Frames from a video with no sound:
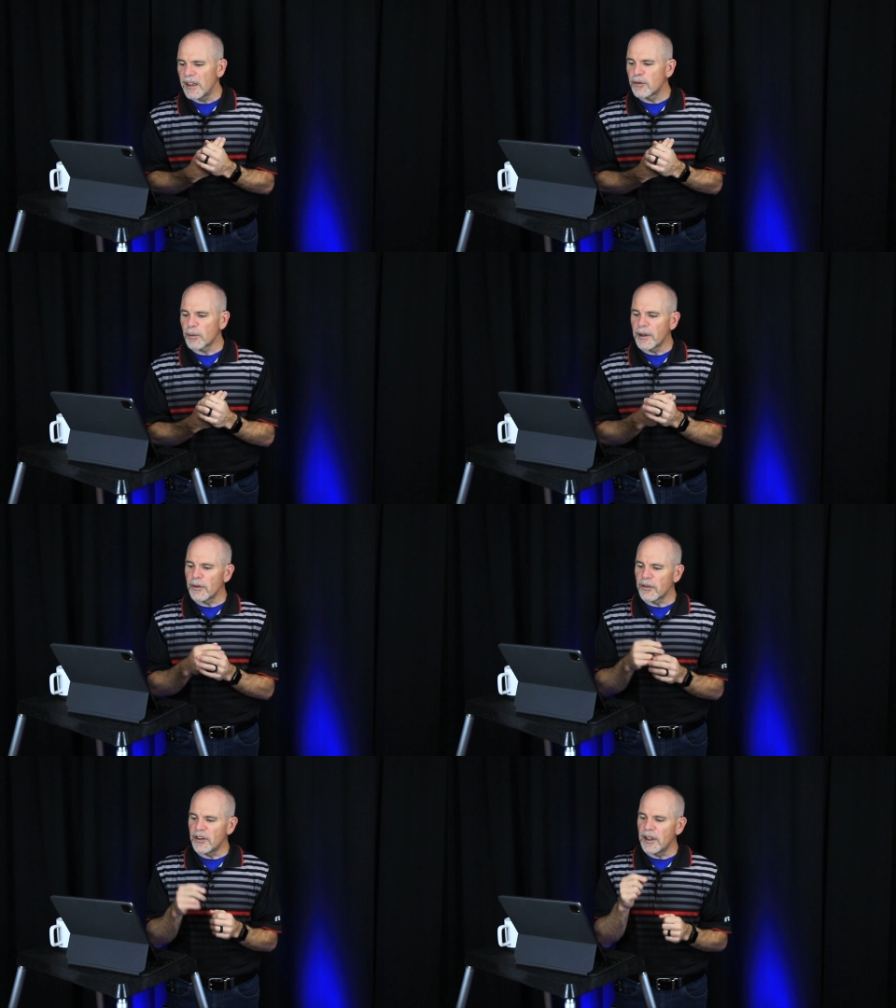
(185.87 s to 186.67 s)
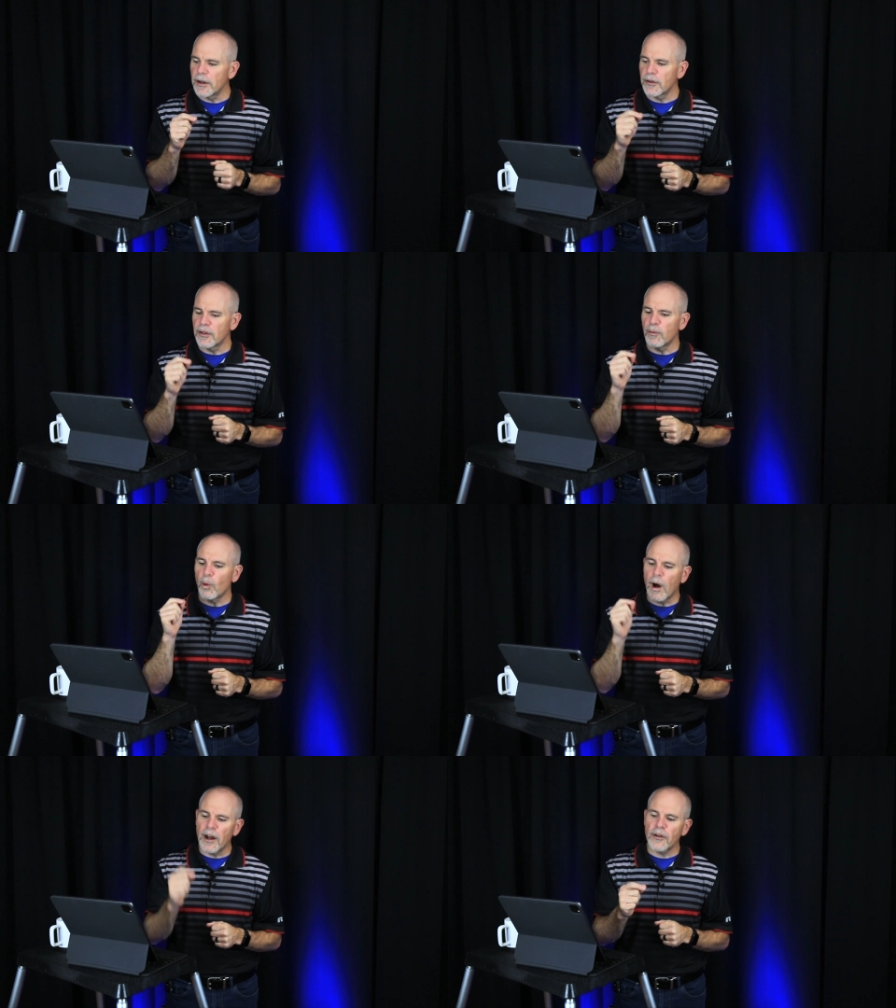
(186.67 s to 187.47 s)
Israel's years of
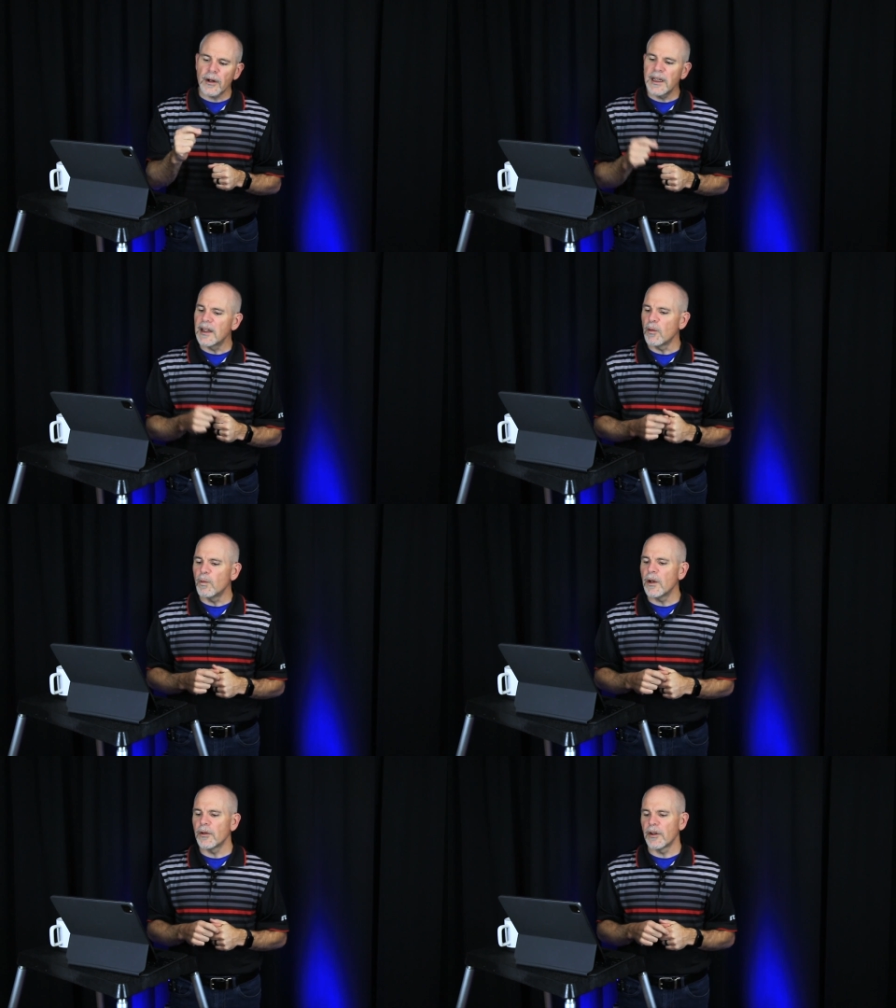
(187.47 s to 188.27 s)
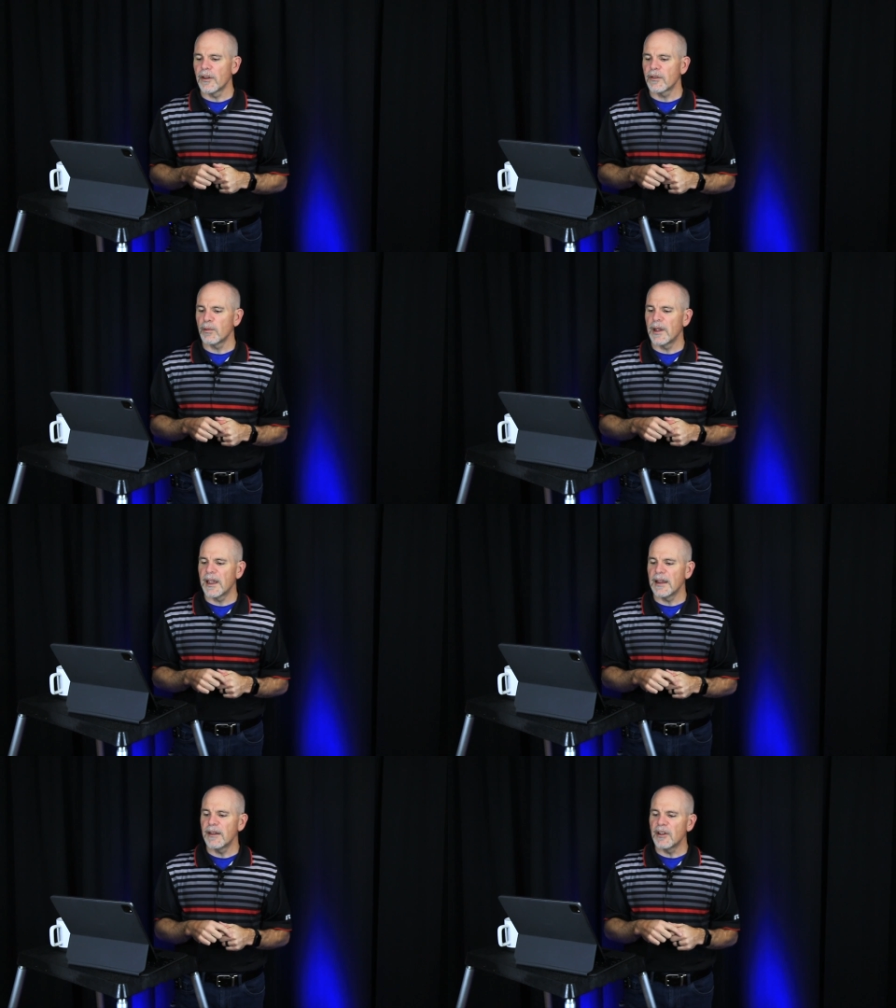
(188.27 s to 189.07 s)
wandering in the wilderness when
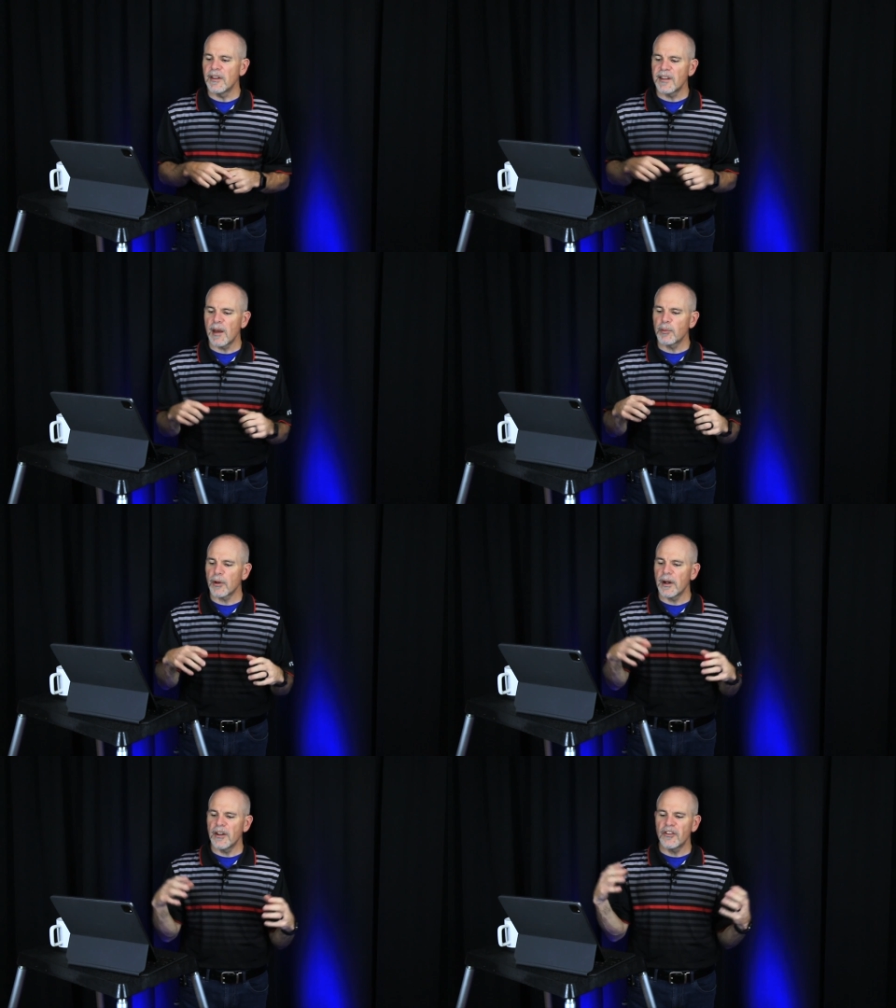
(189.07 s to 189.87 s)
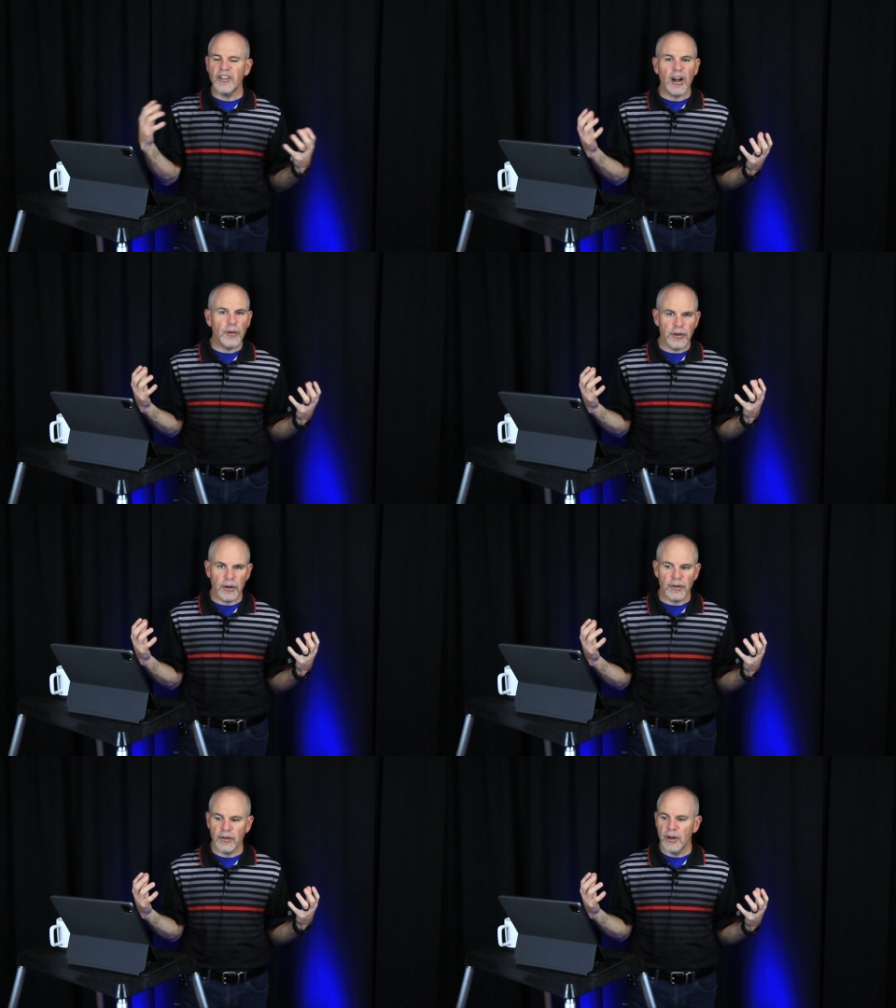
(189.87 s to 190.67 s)
they lived in temporary
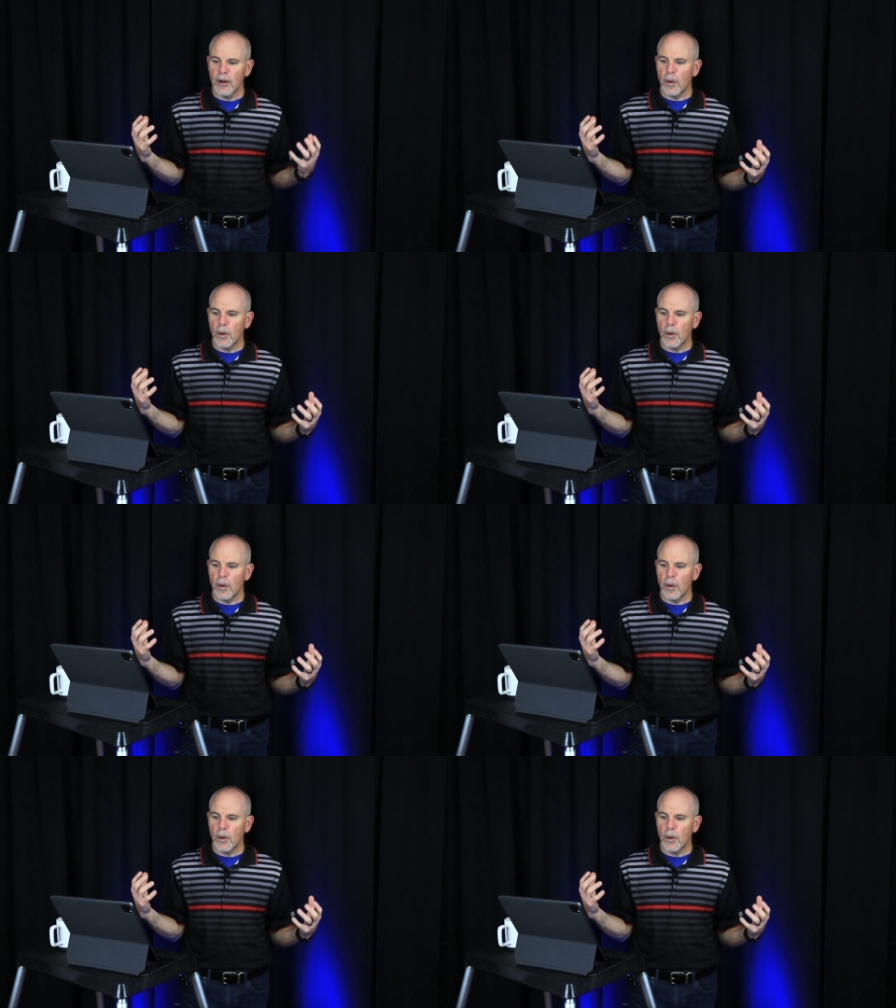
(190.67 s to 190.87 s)
shelters